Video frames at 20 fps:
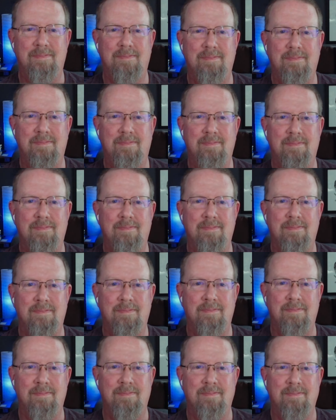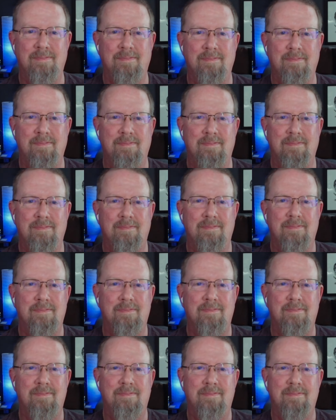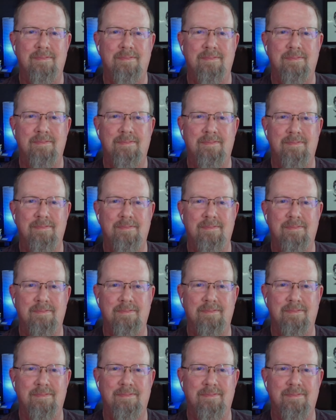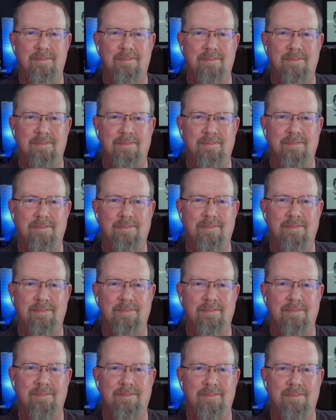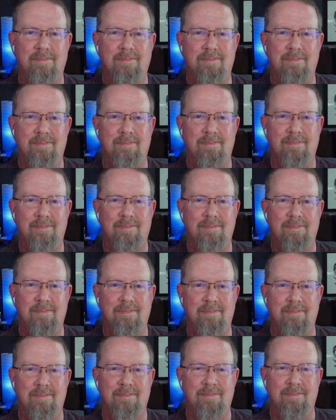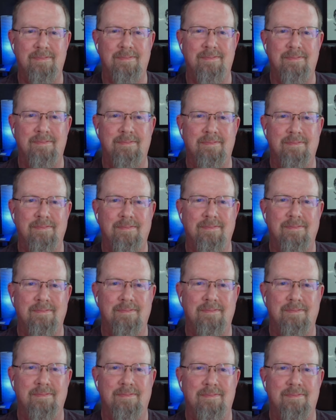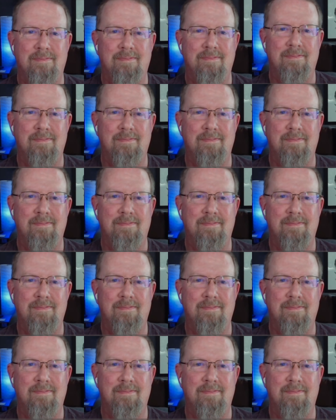[no speech]